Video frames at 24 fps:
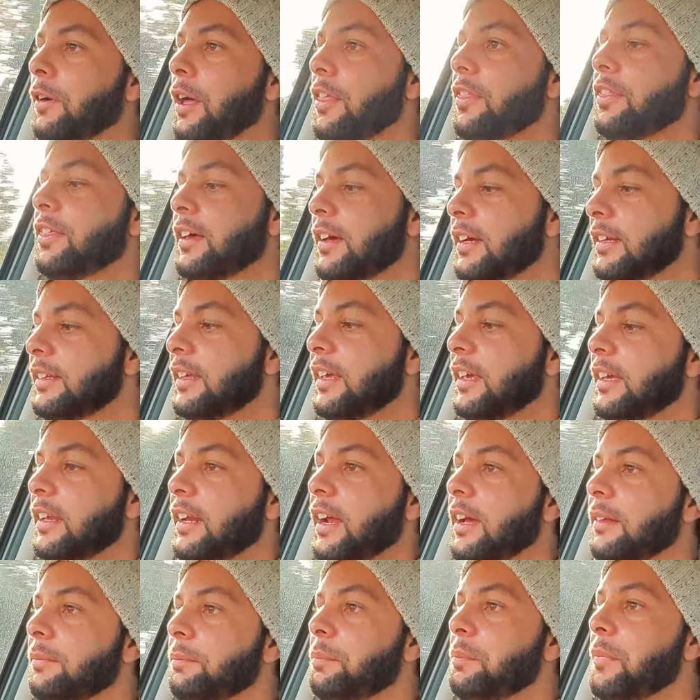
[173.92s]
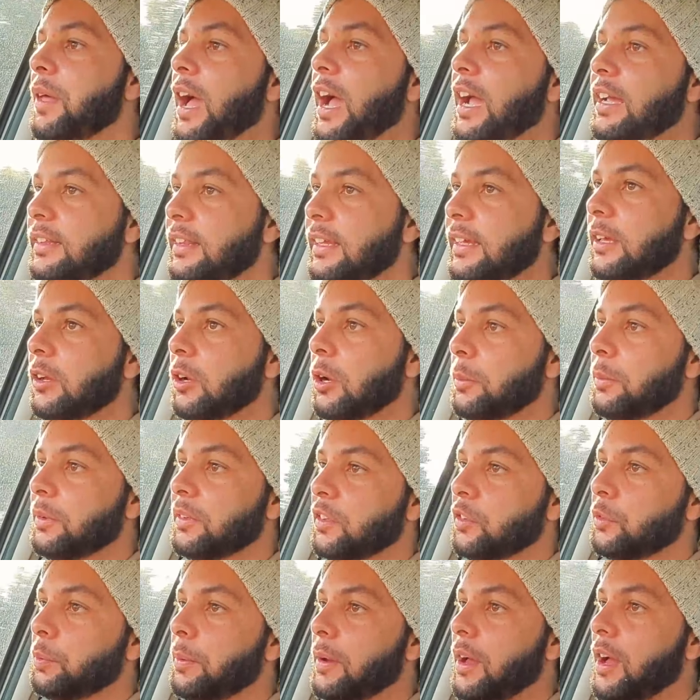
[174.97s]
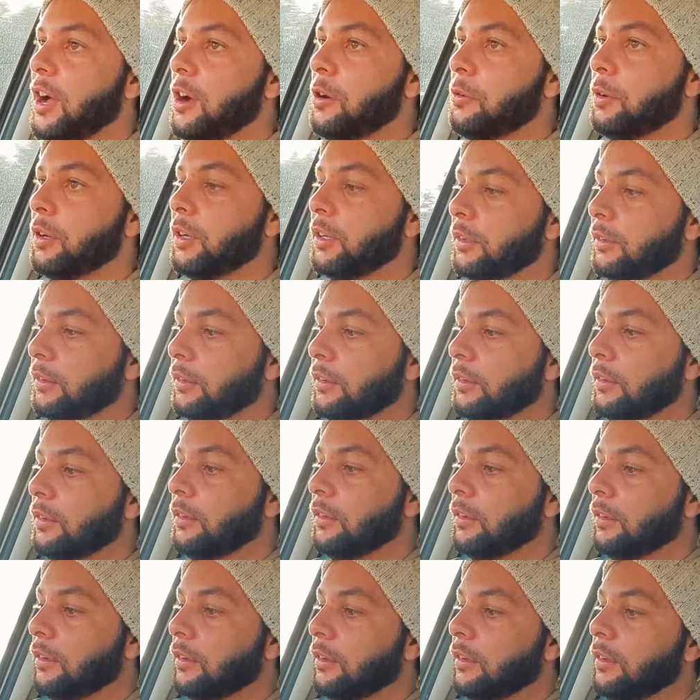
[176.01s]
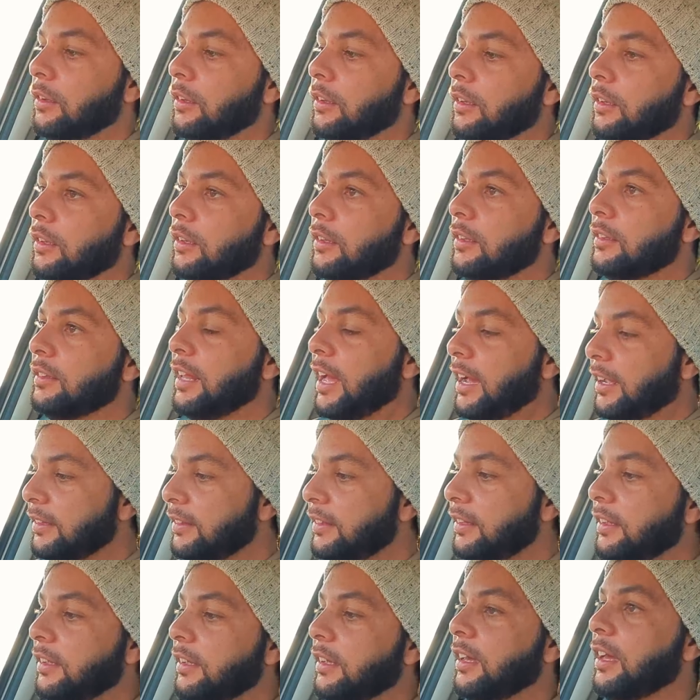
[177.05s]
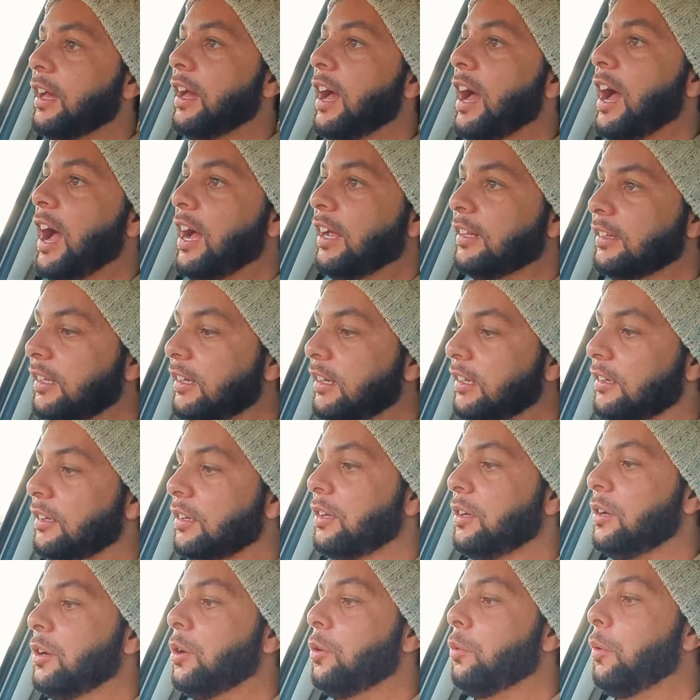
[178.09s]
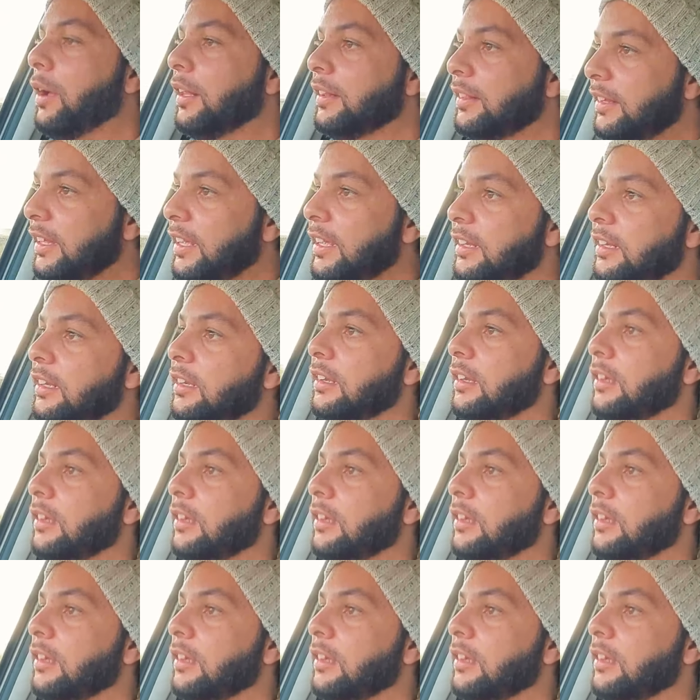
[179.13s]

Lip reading: third gear, right? 80 kilometers per hour, 90, 100, 110,